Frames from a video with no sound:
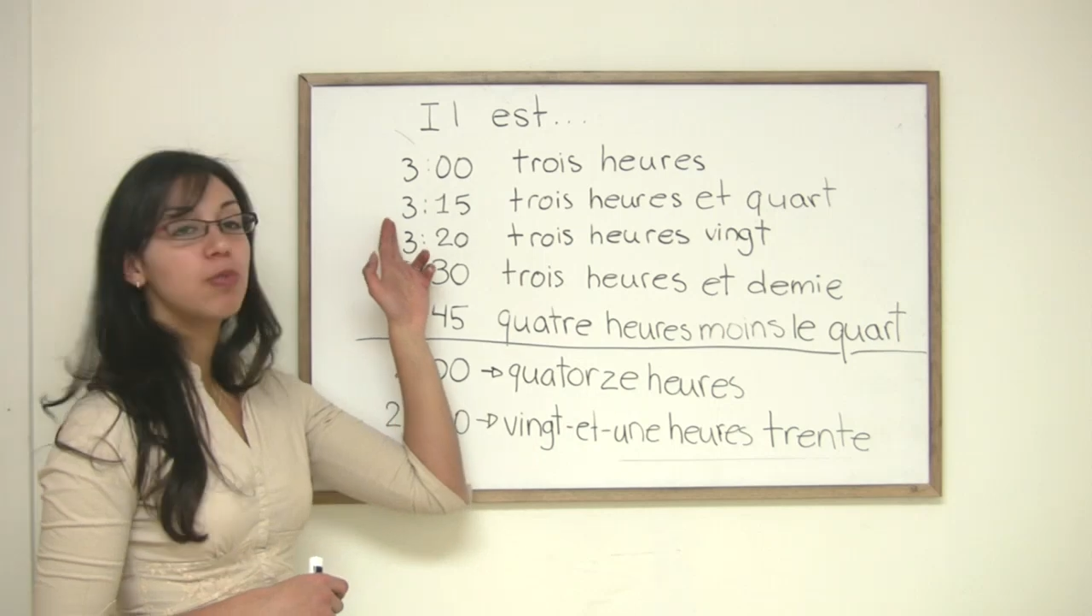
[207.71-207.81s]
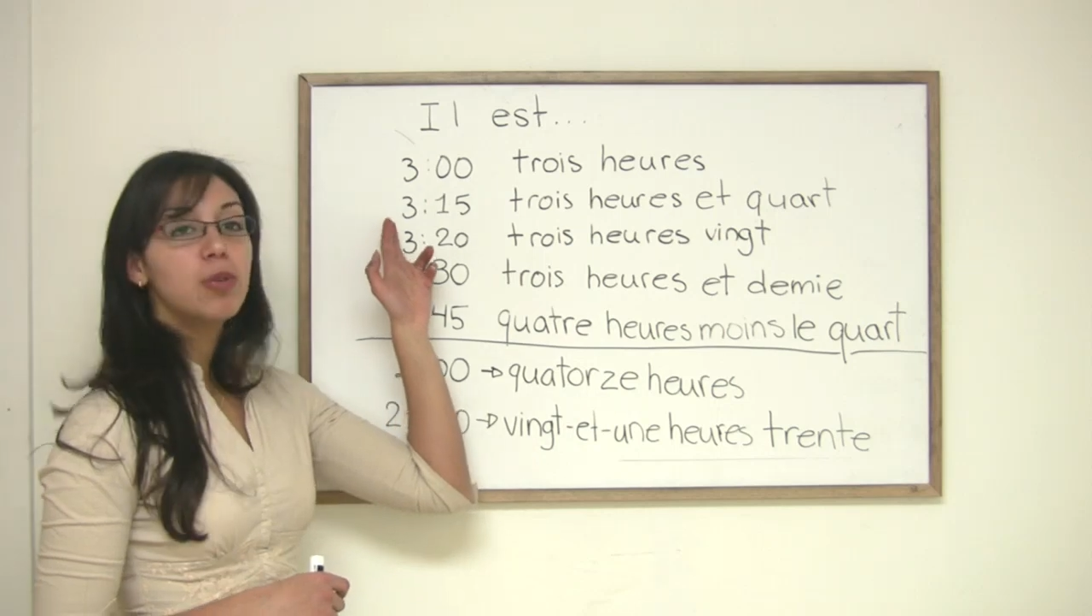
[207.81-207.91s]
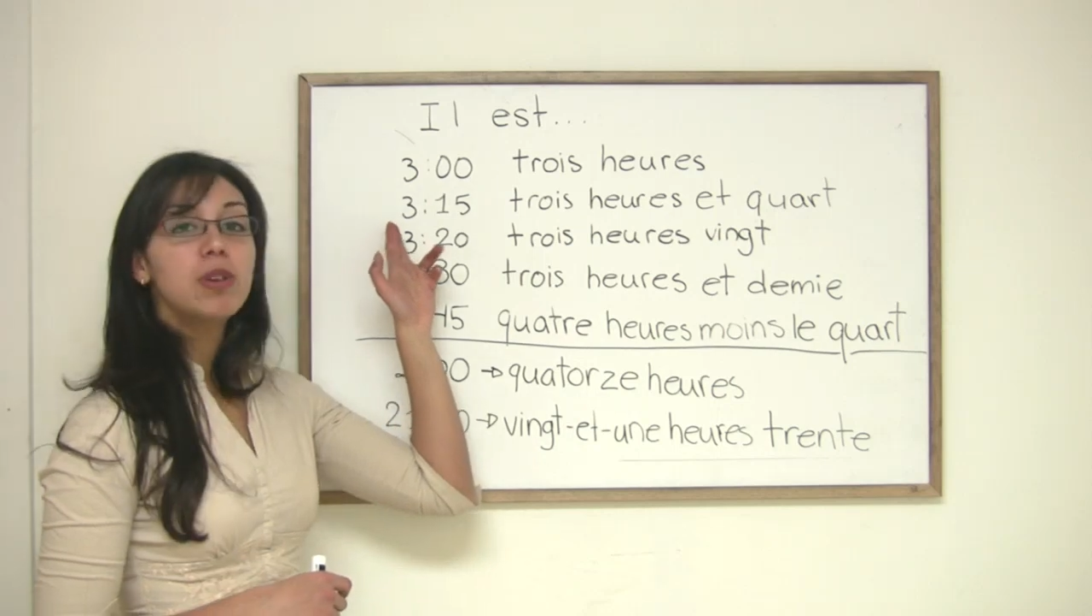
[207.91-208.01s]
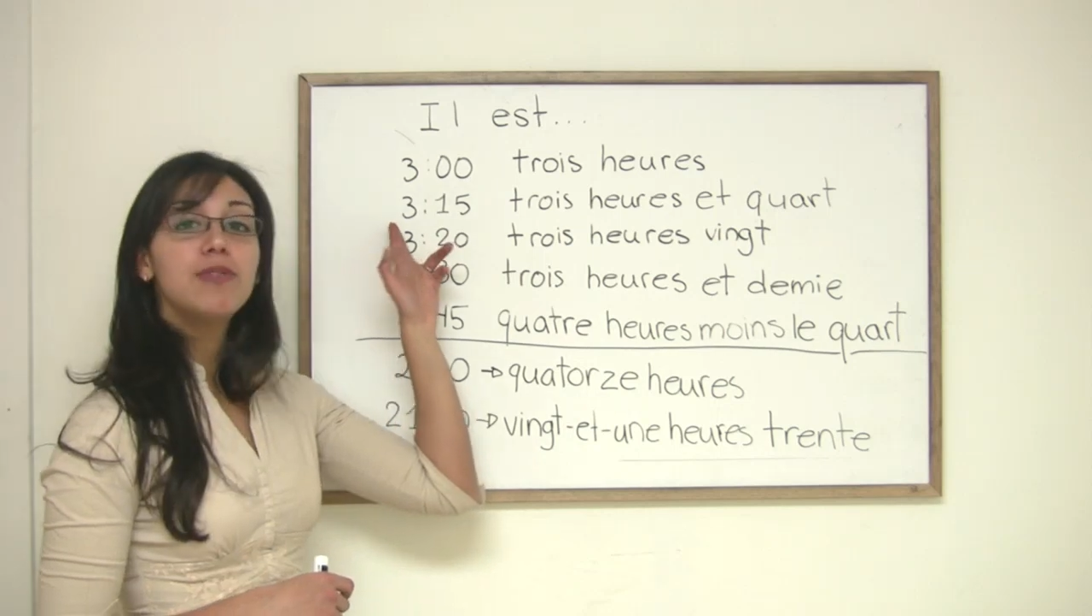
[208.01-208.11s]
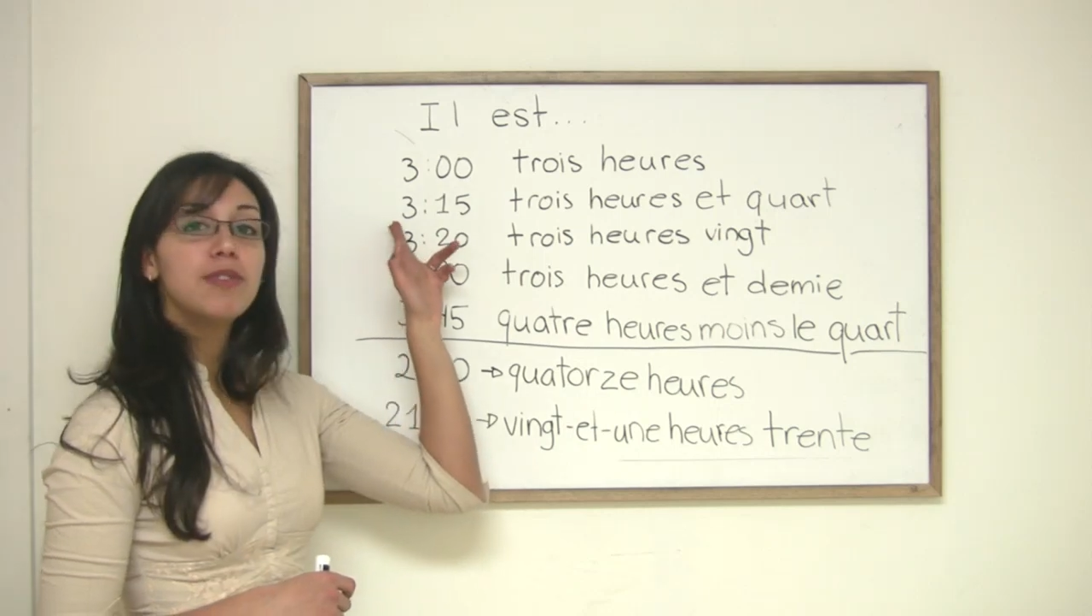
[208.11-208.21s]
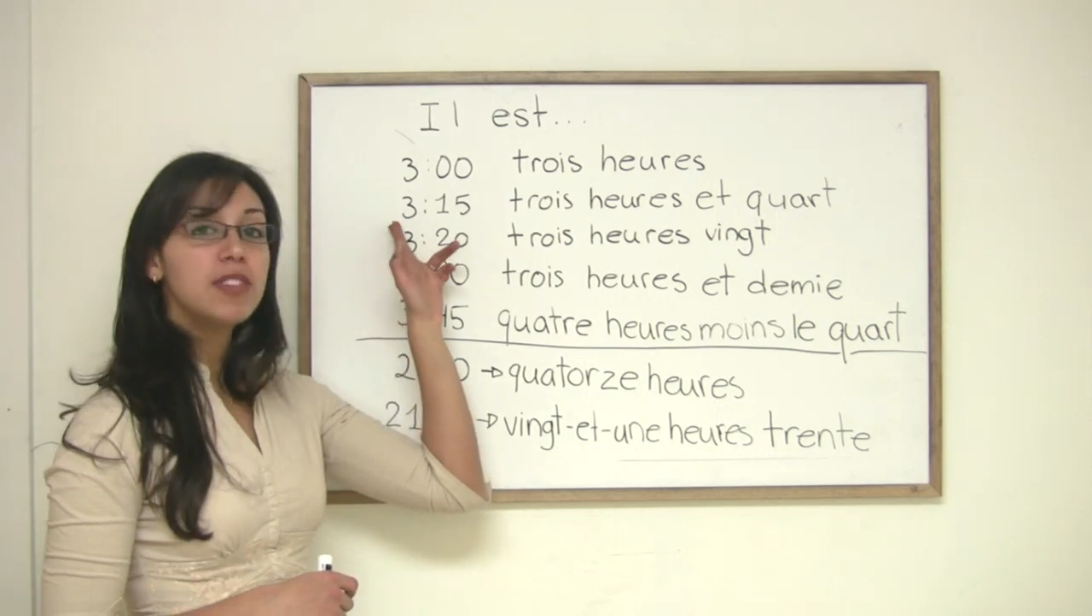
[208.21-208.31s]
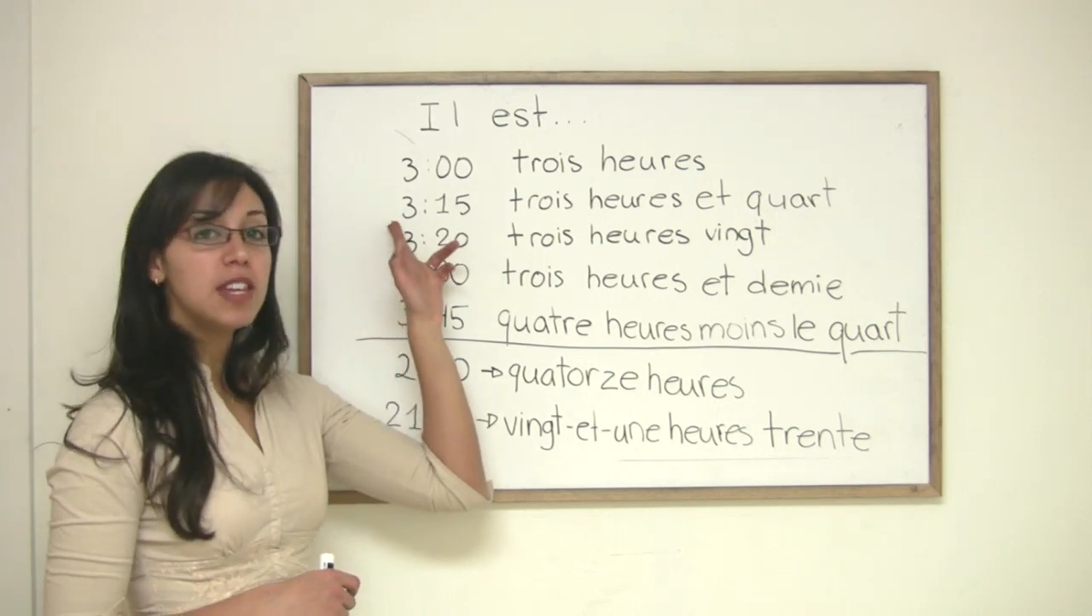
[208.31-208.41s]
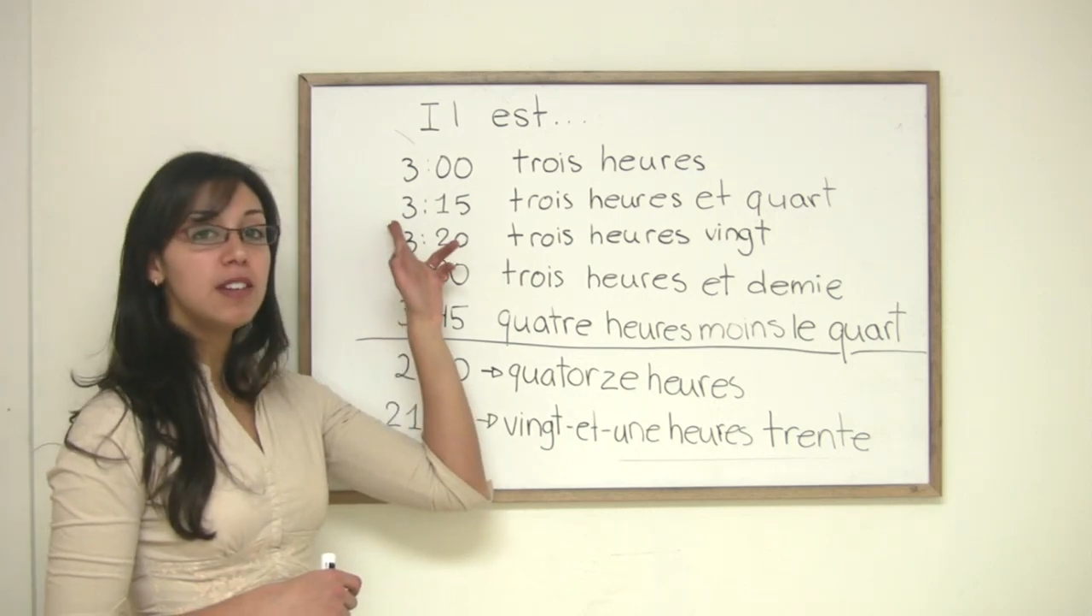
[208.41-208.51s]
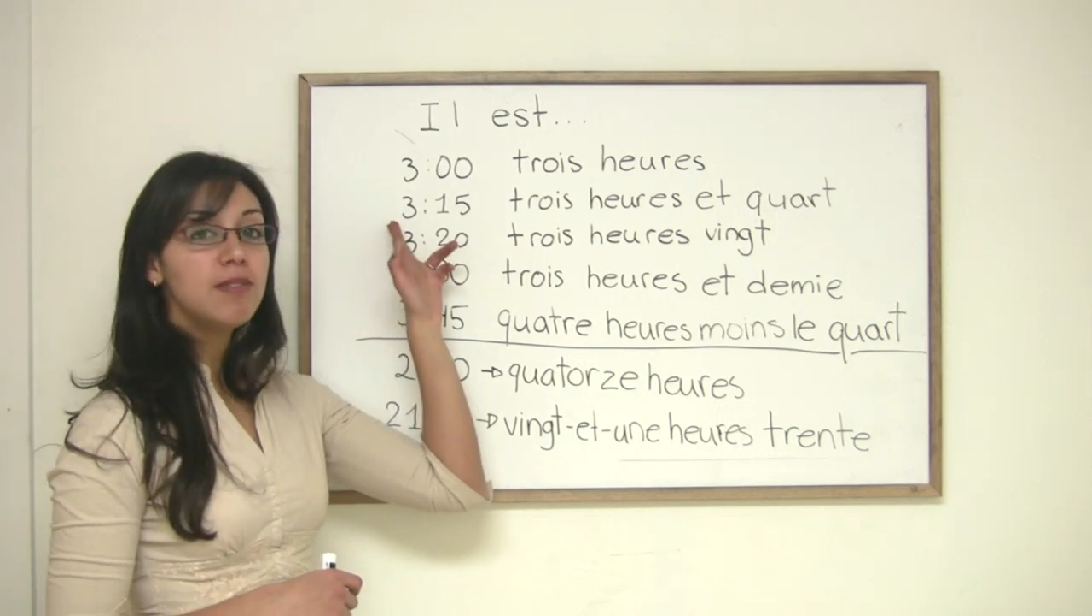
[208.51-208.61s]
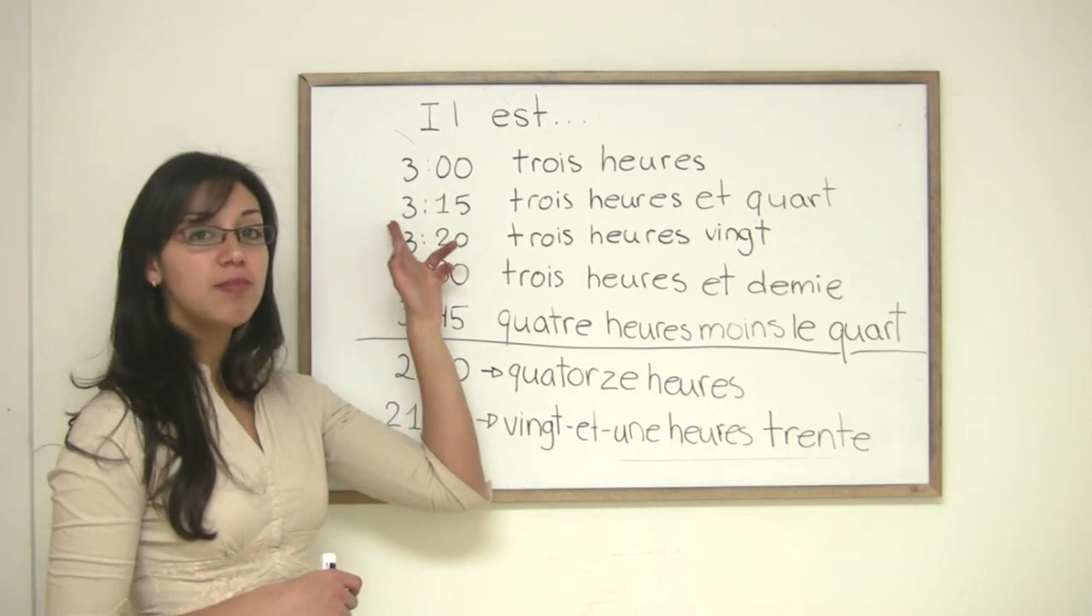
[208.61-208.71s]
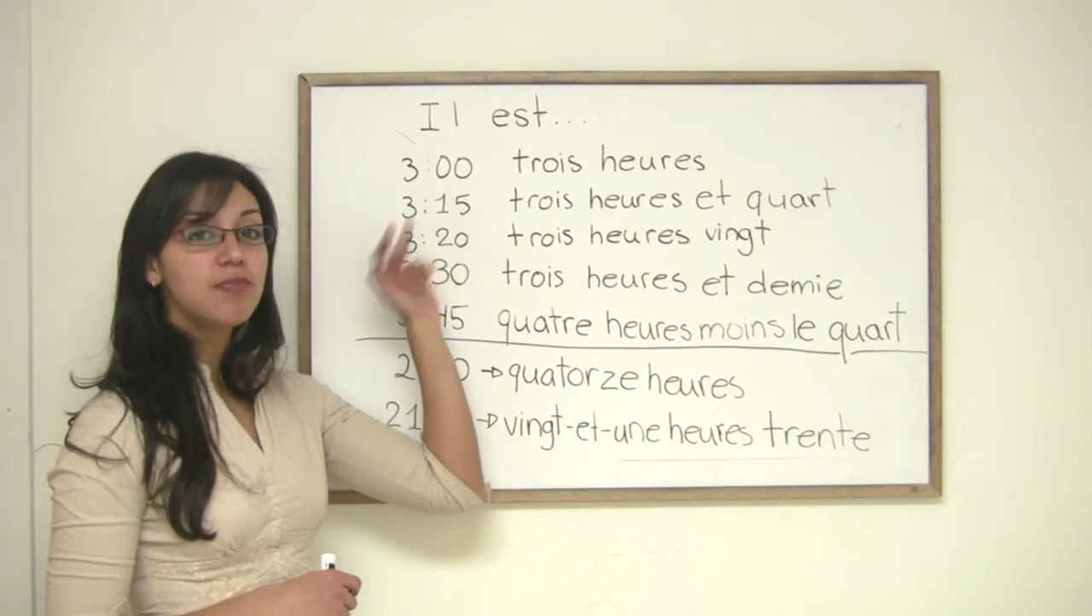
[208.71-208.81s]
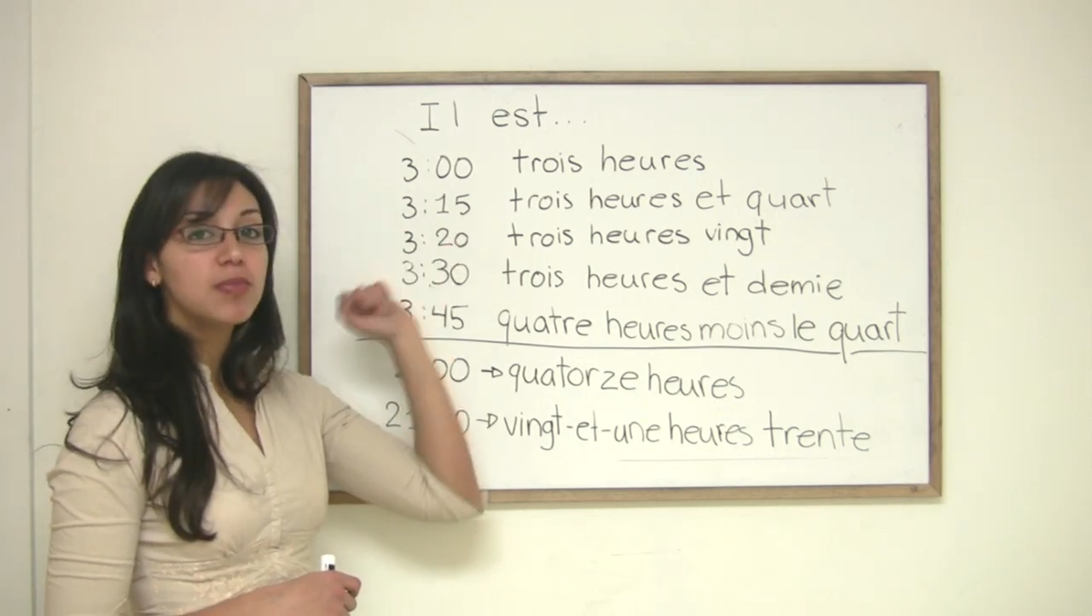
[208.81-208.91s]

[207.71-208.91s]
3:15,